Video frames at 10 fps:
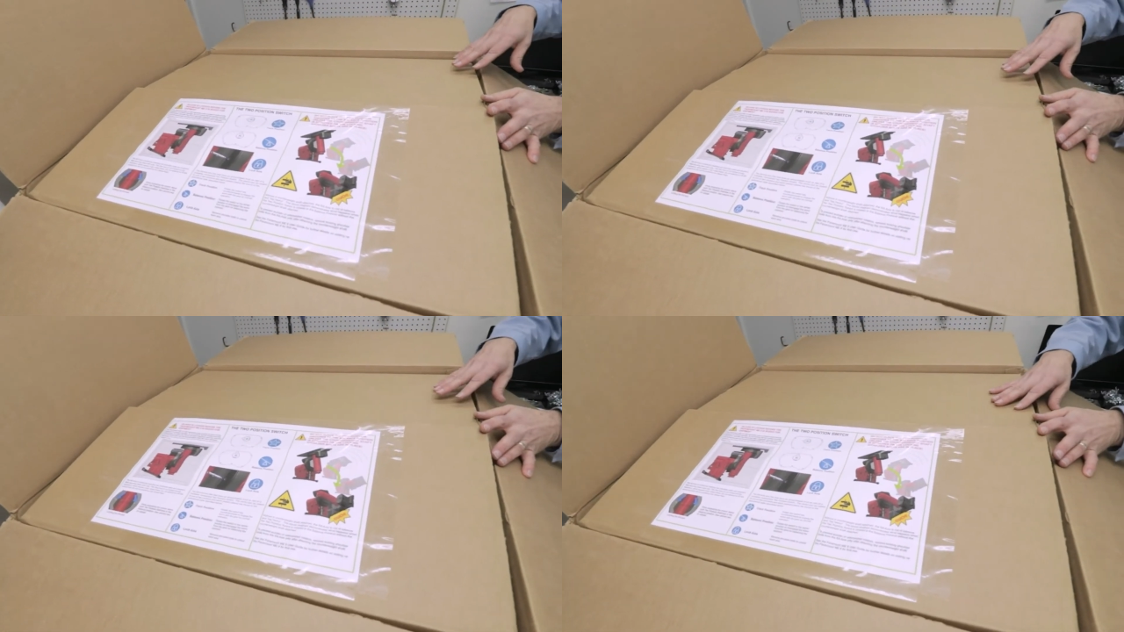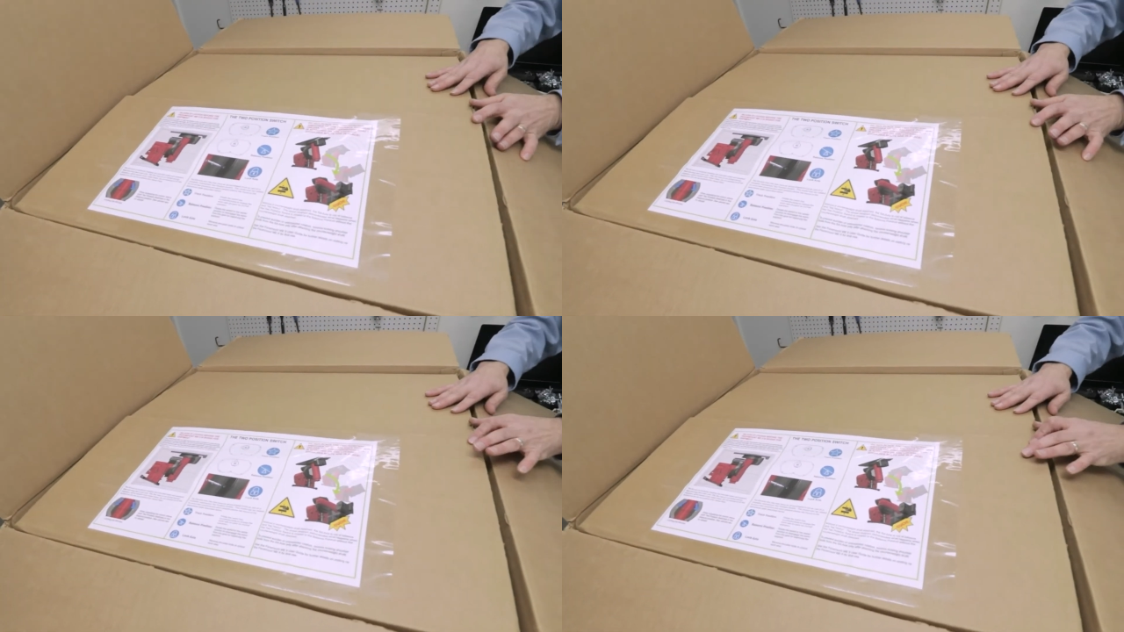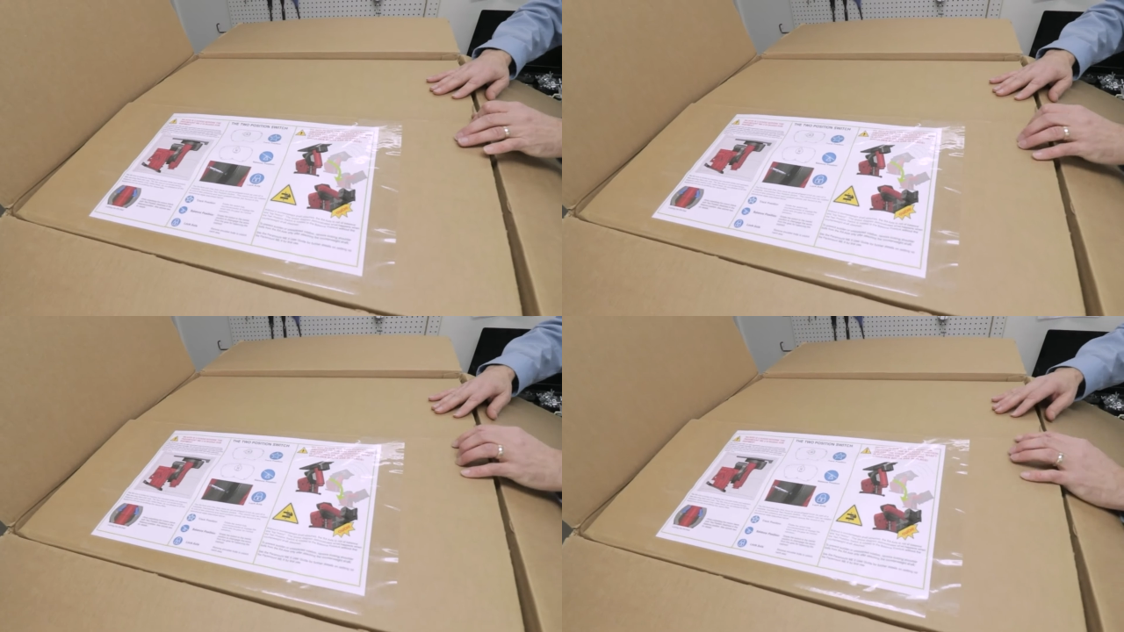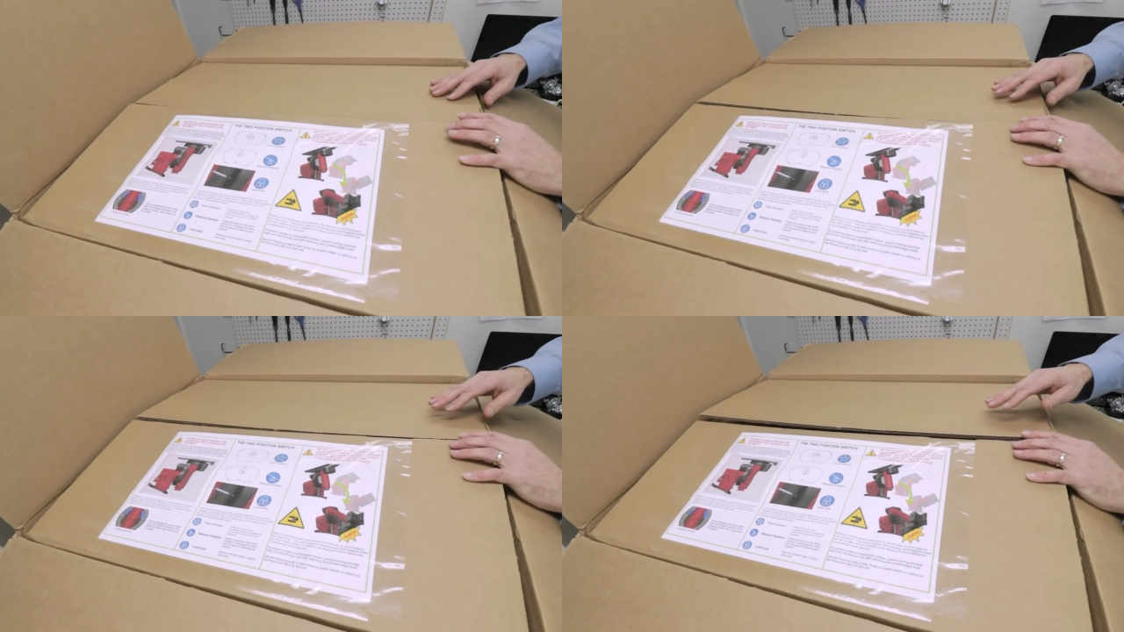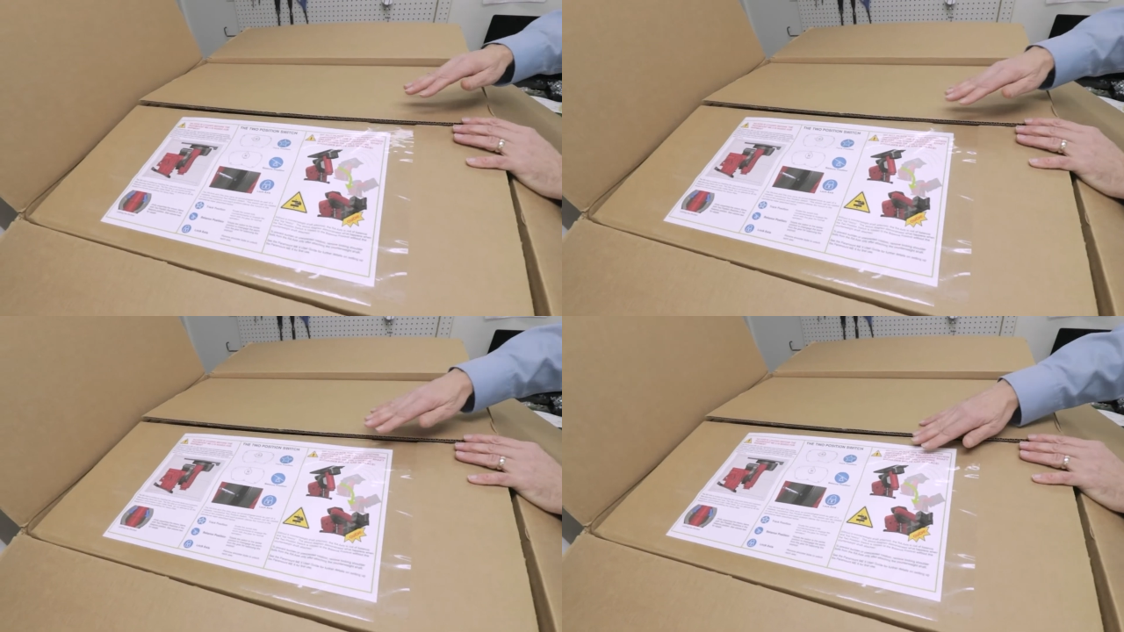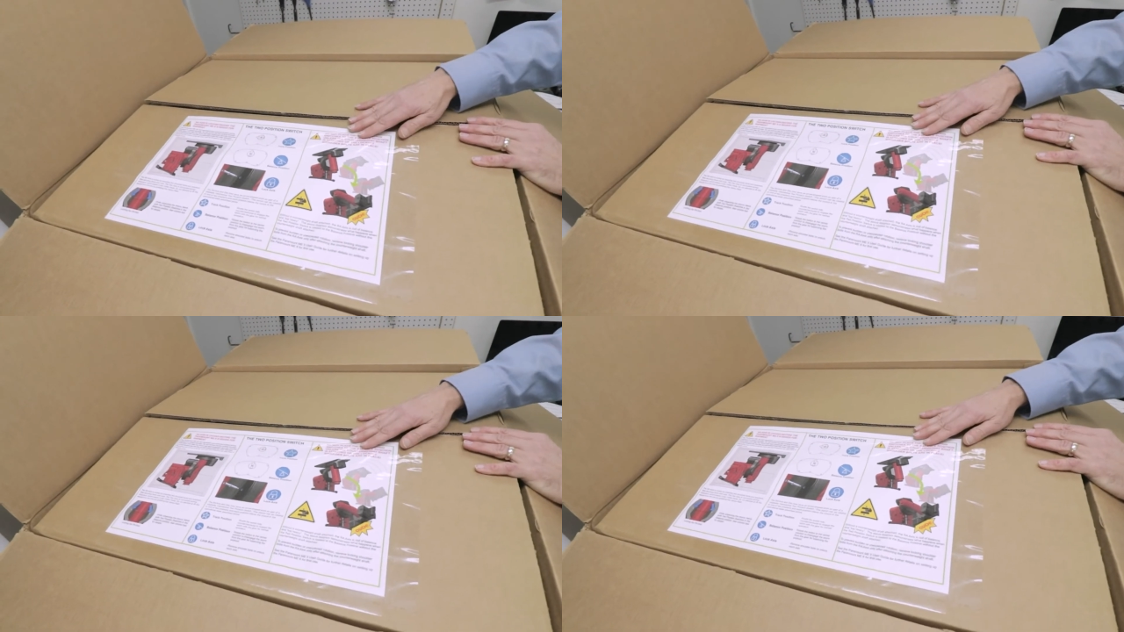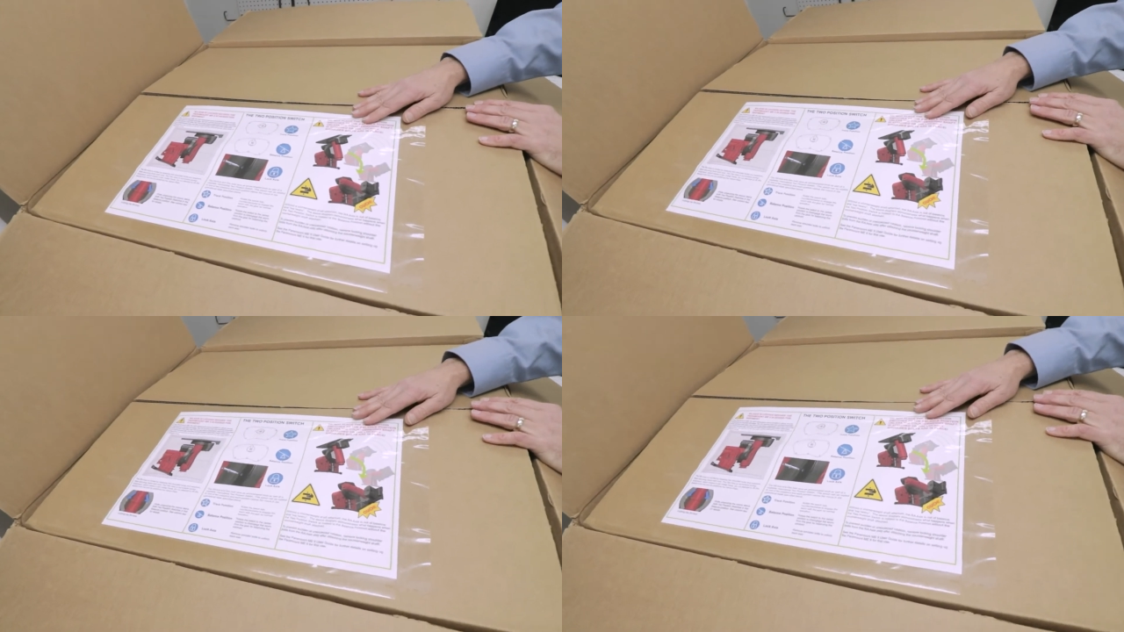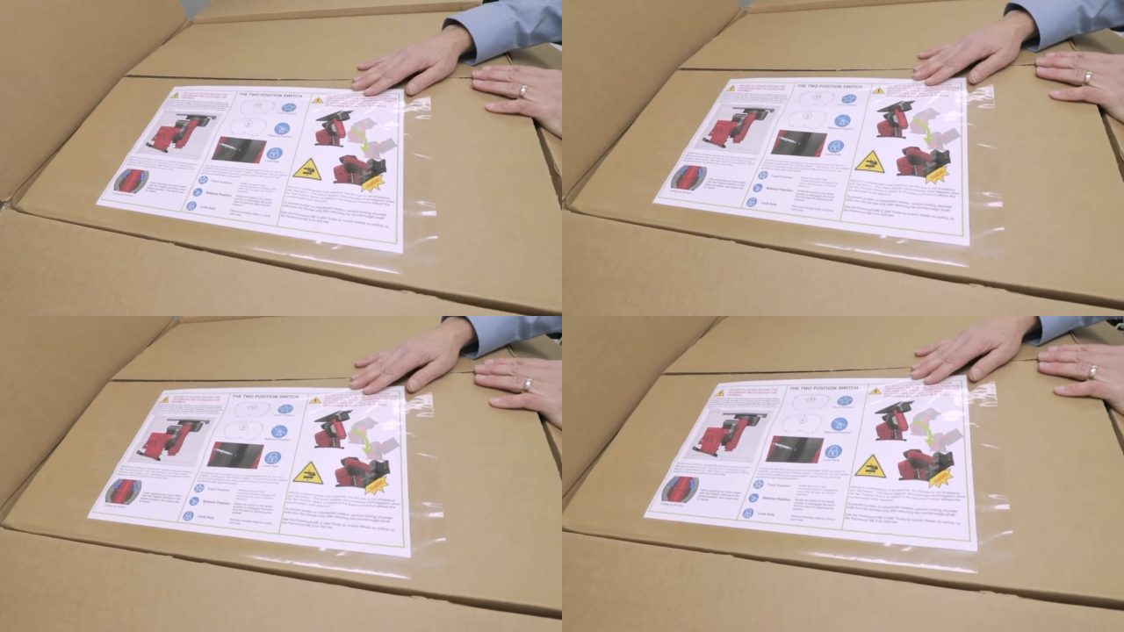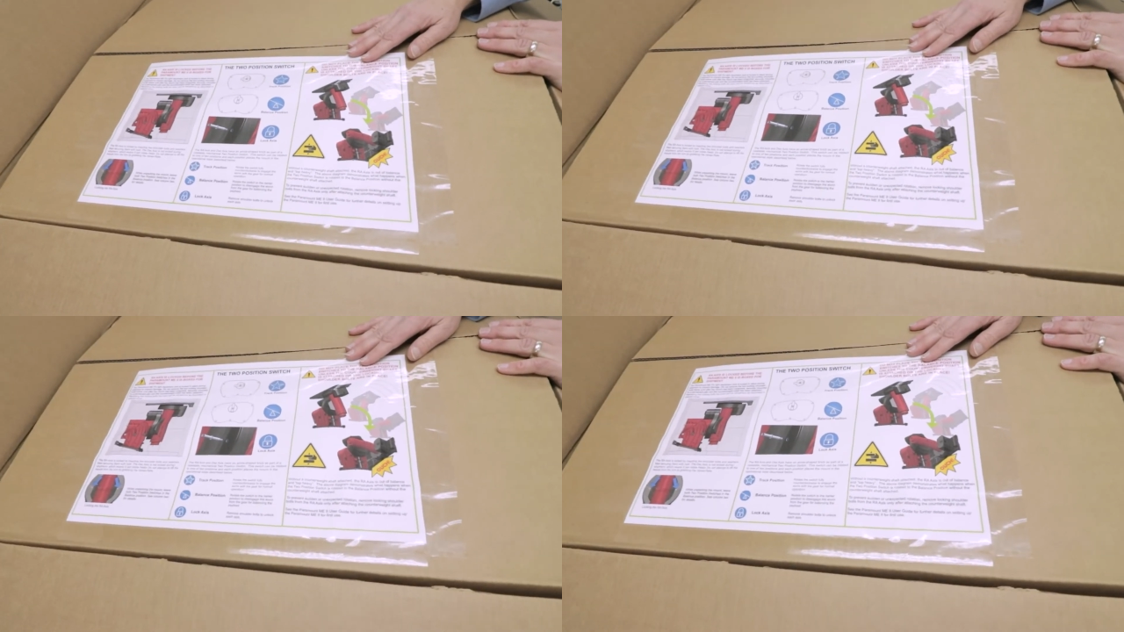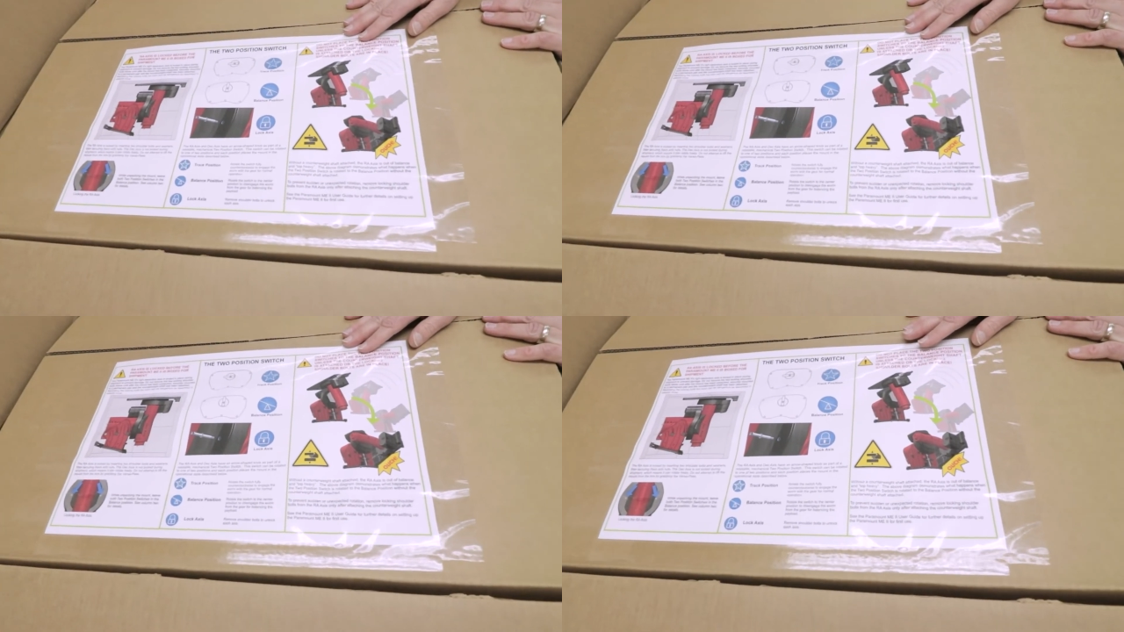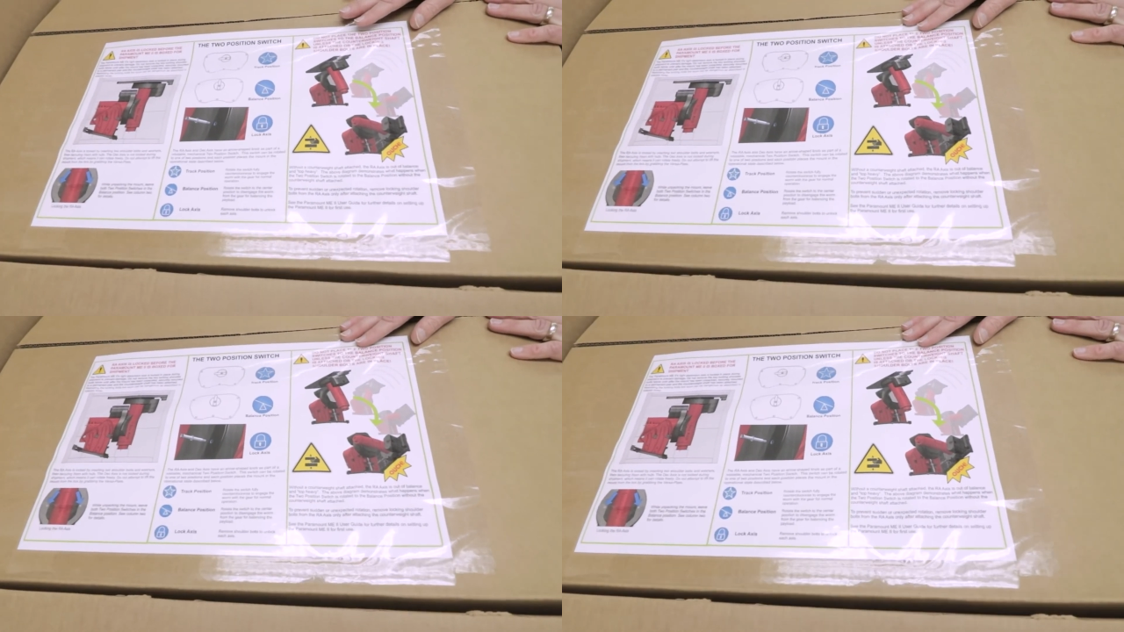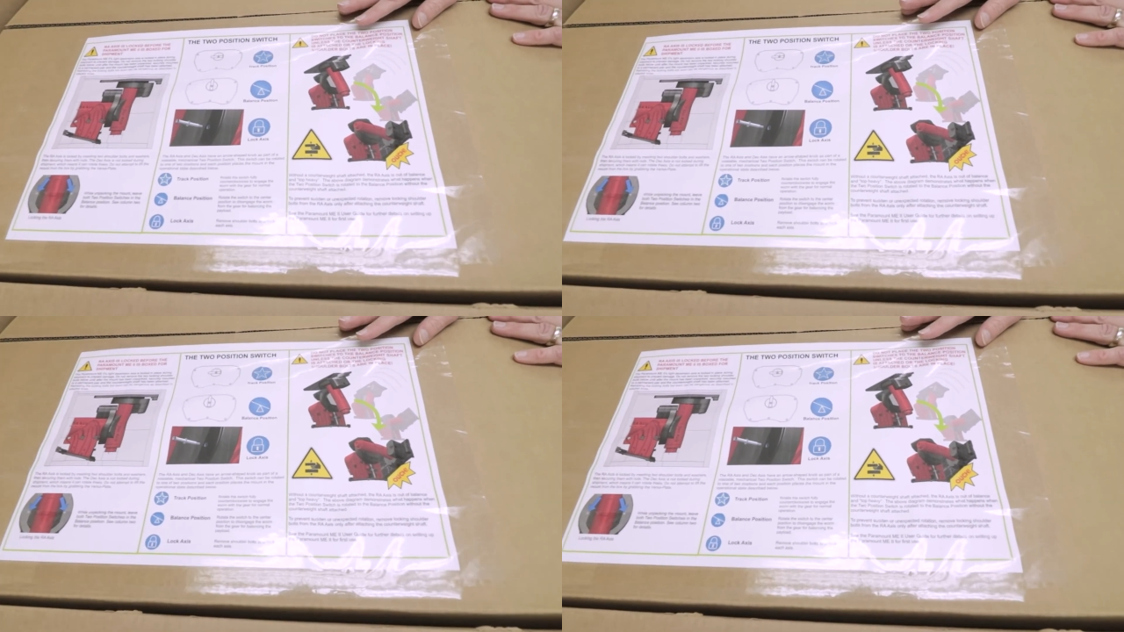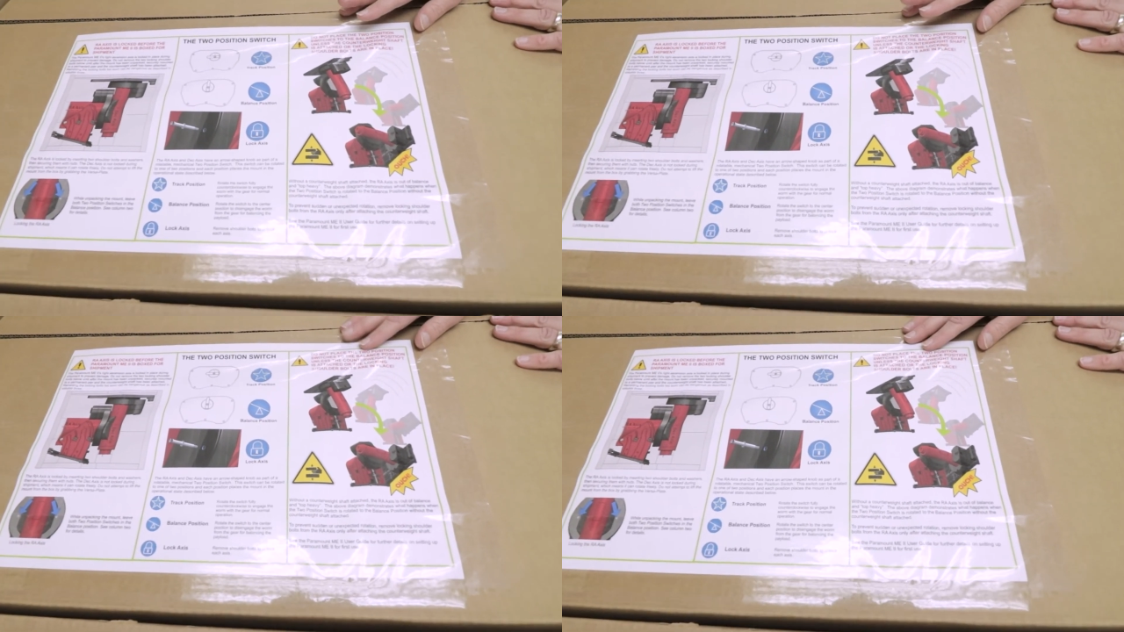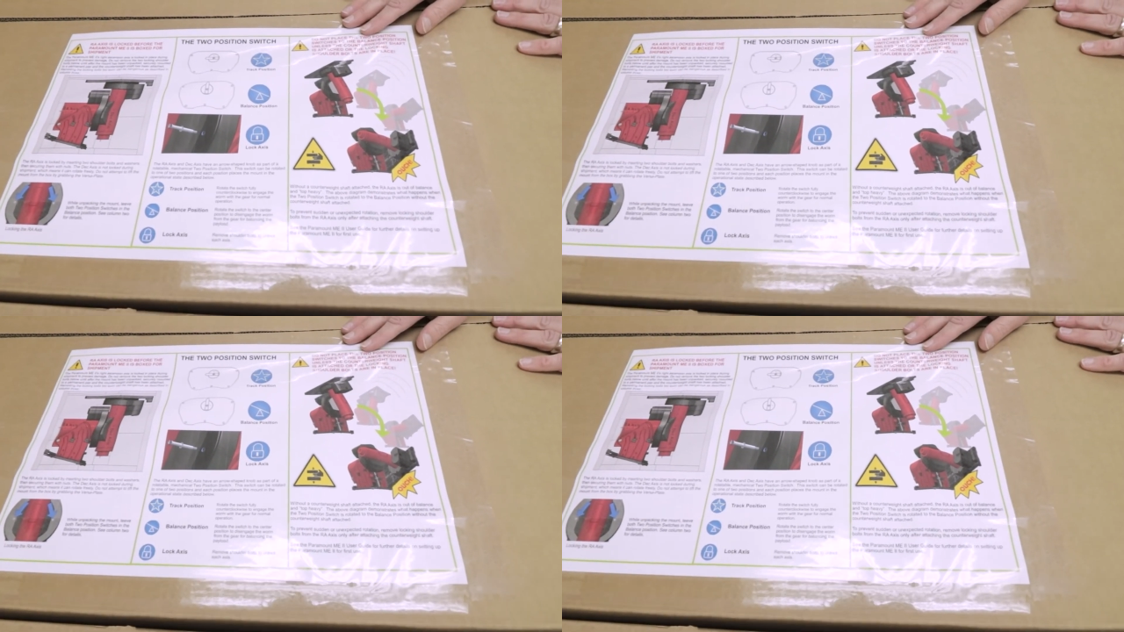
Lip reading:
[unreadable: no face in view]